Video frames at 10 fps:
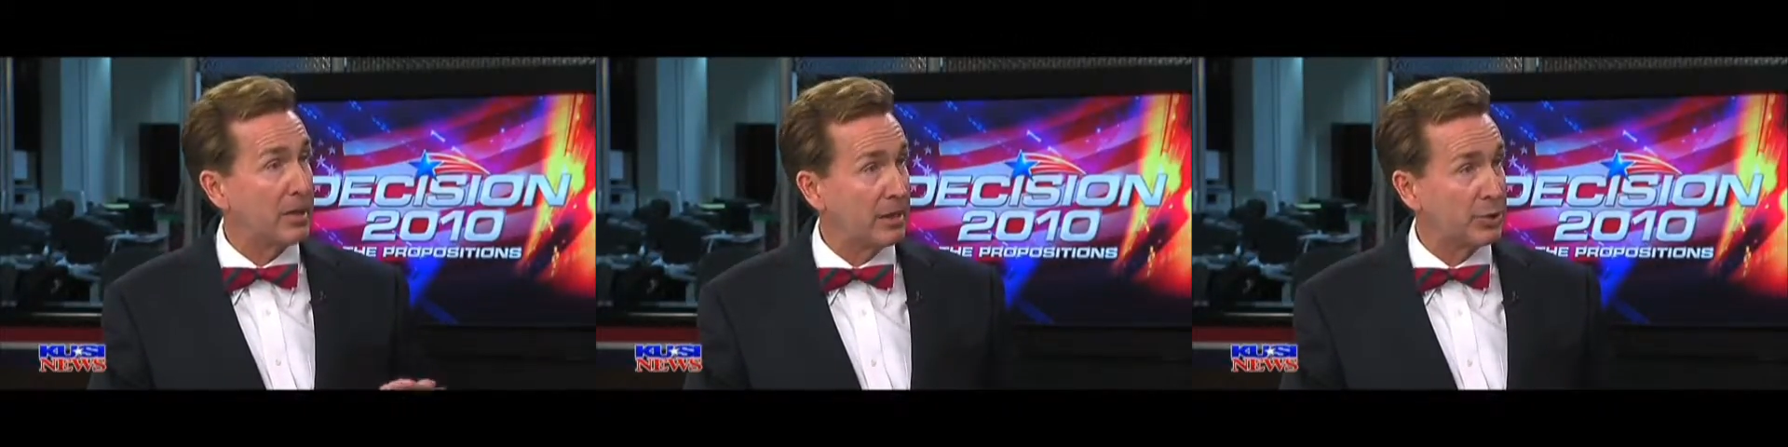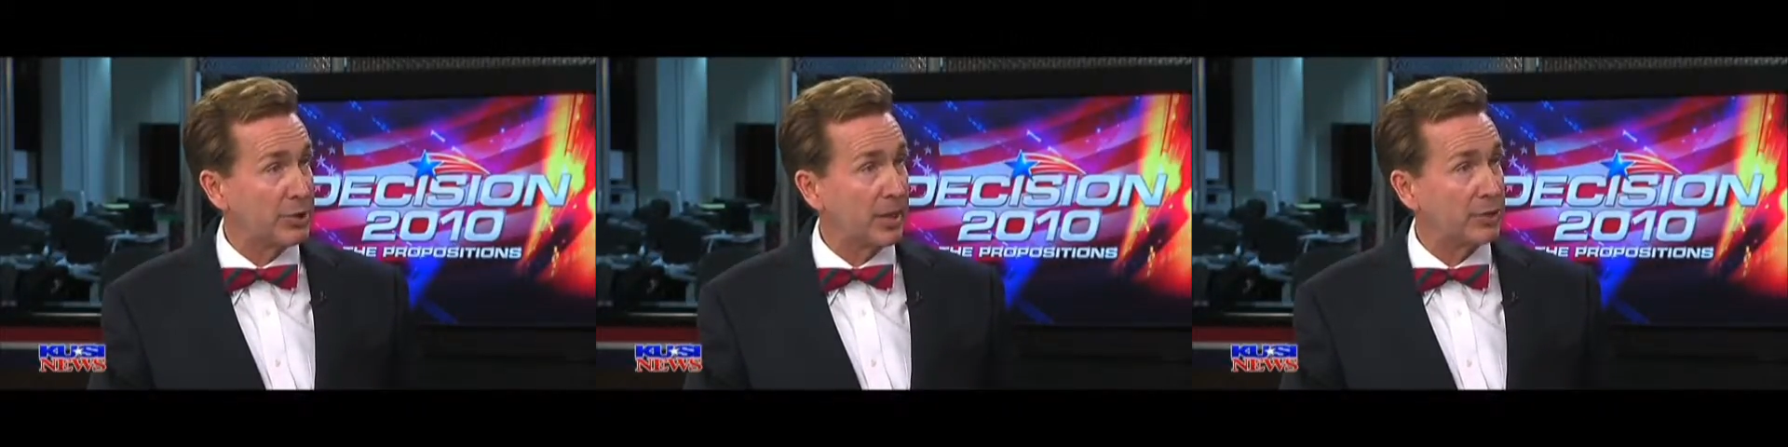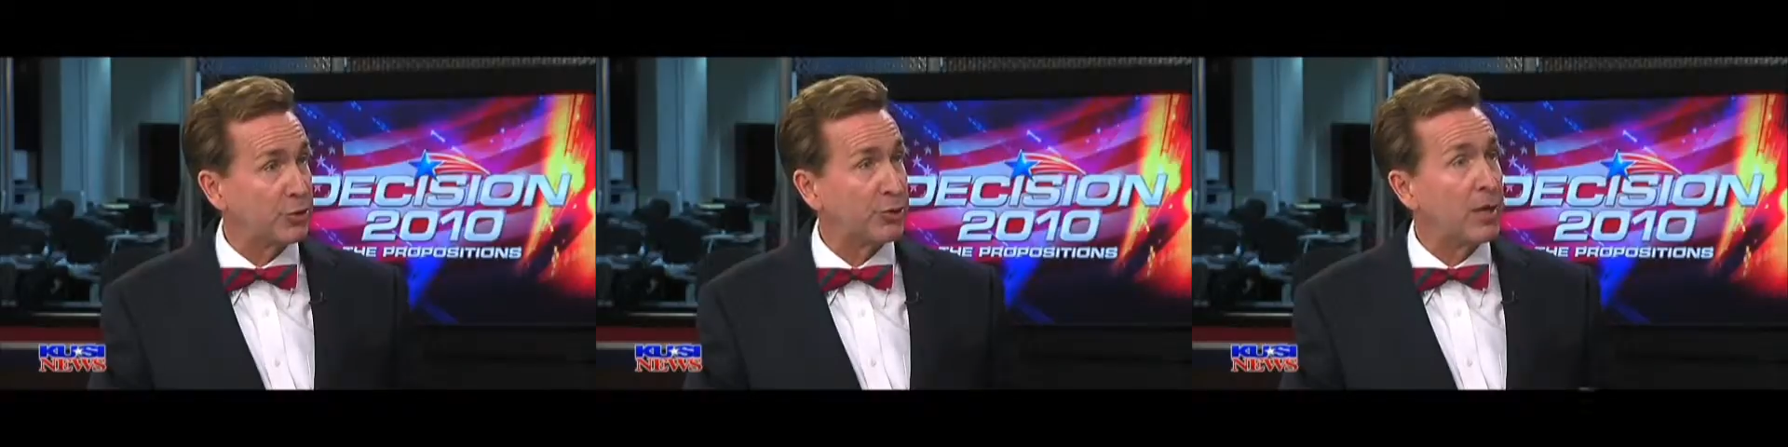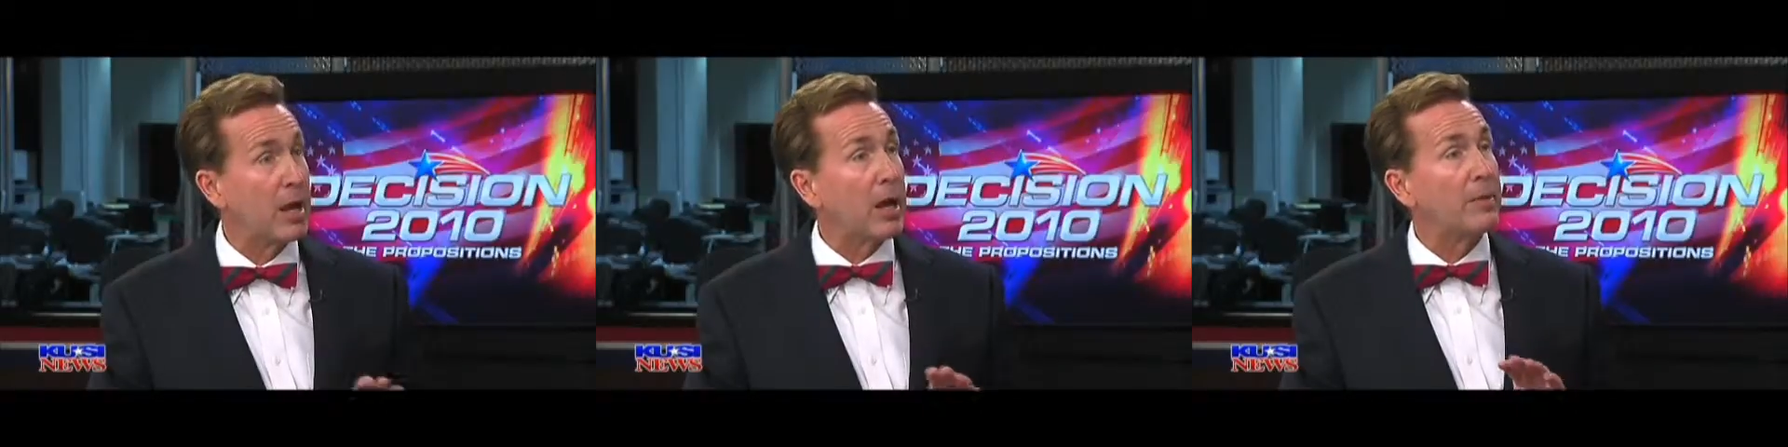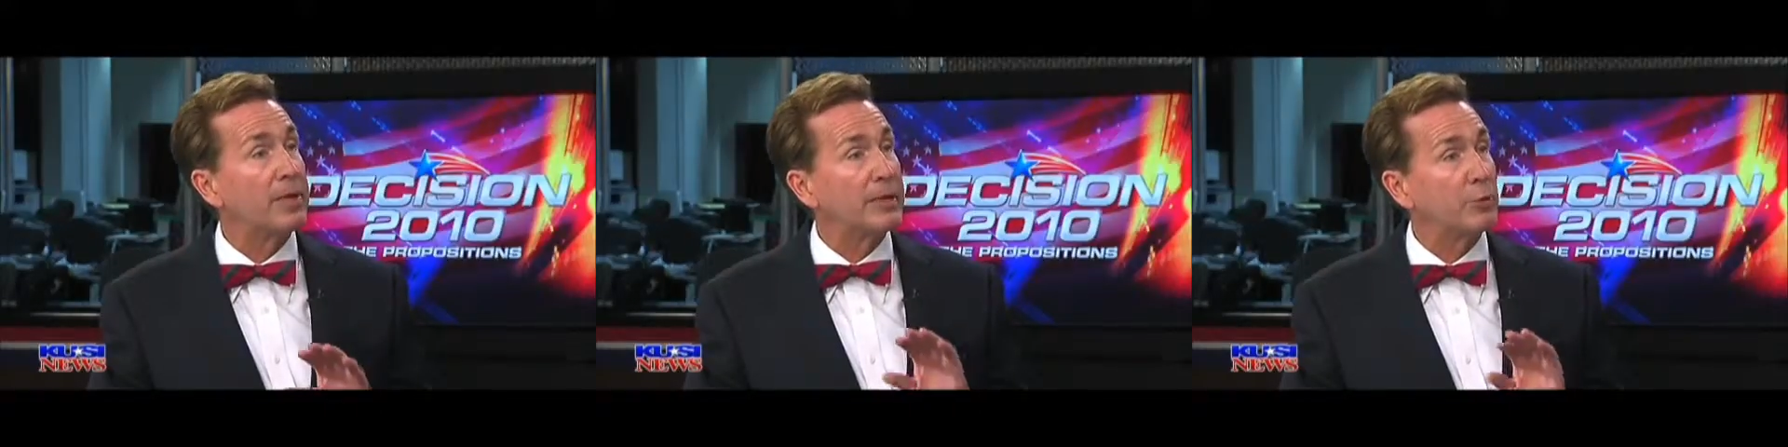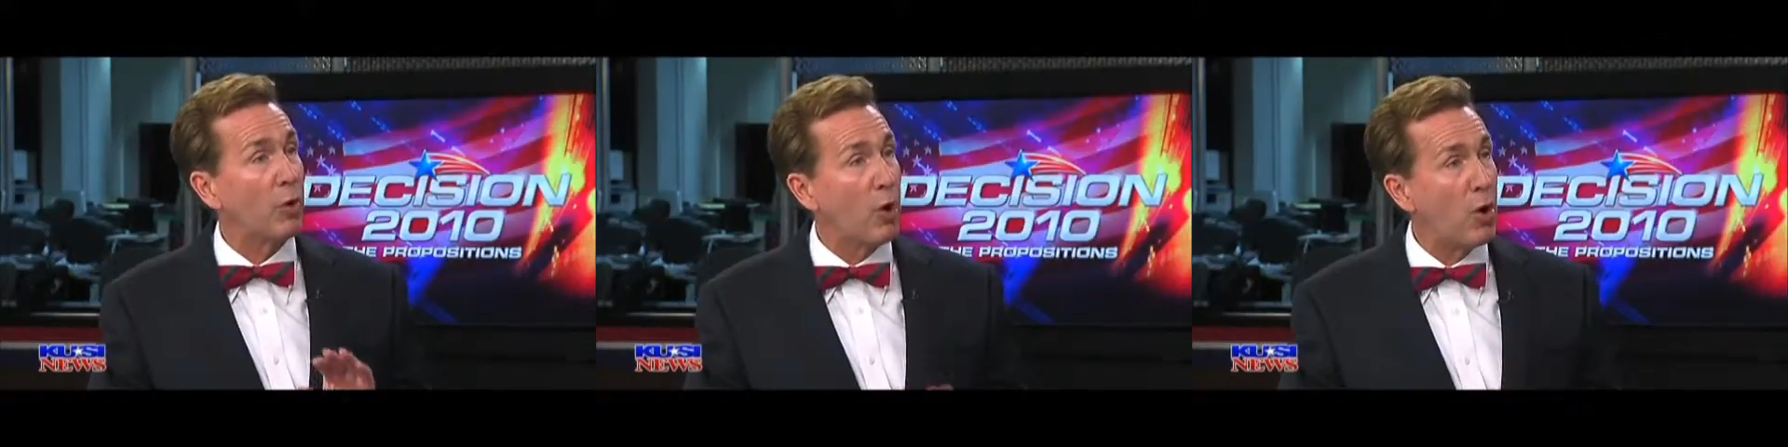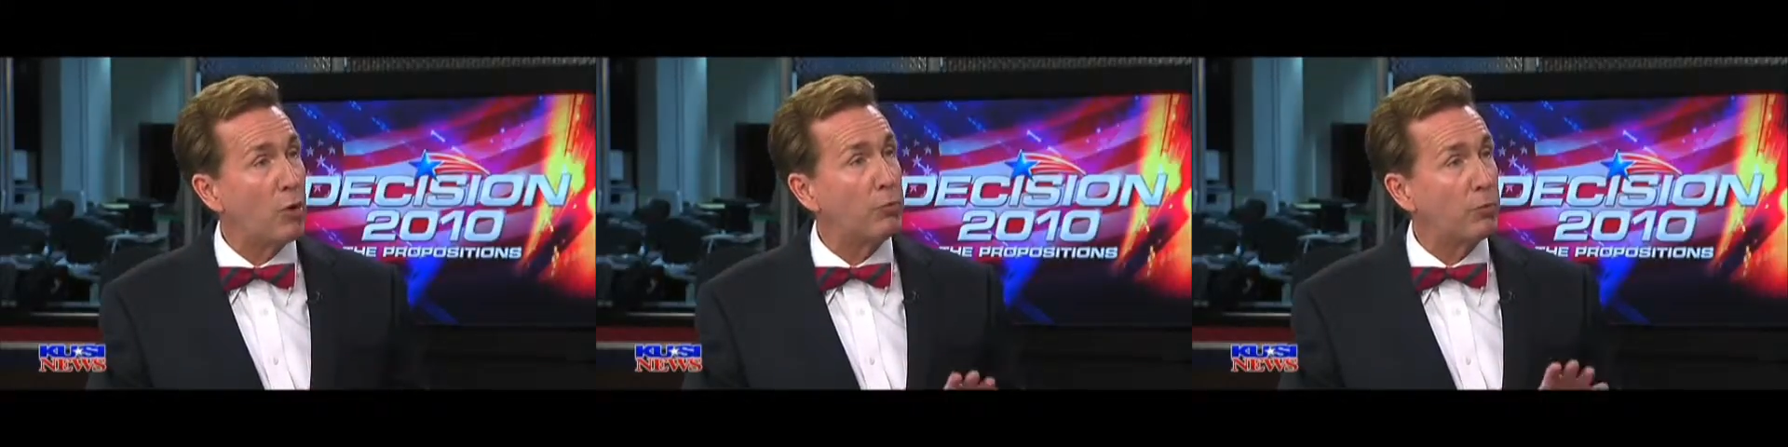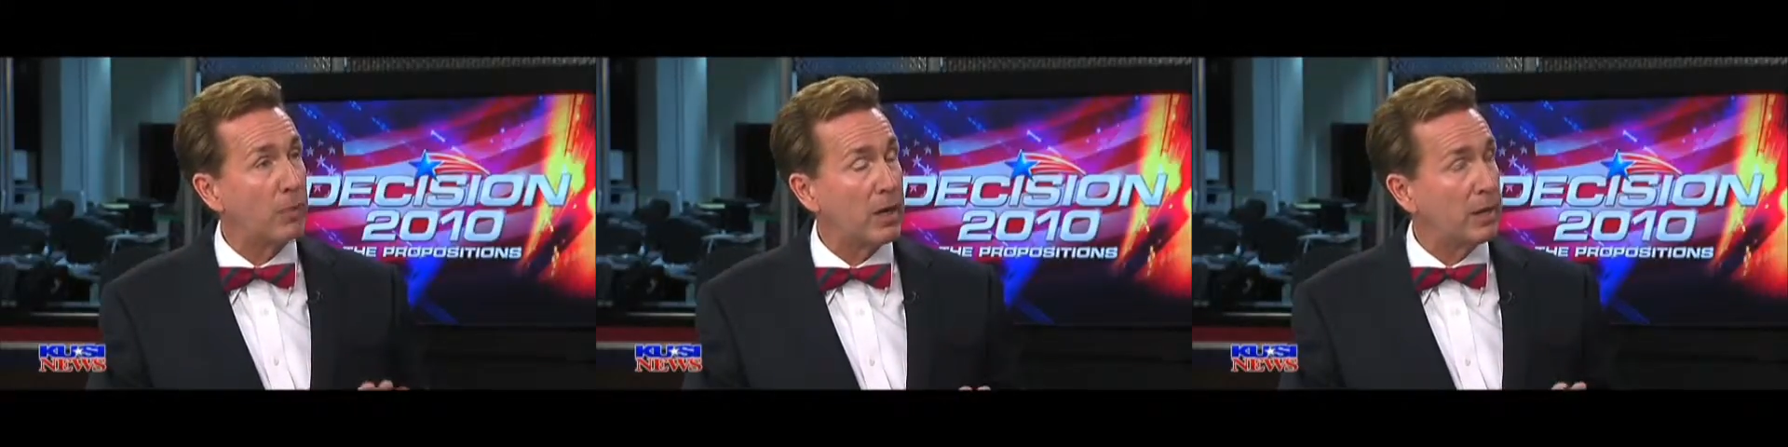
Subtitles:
the legislature. These were all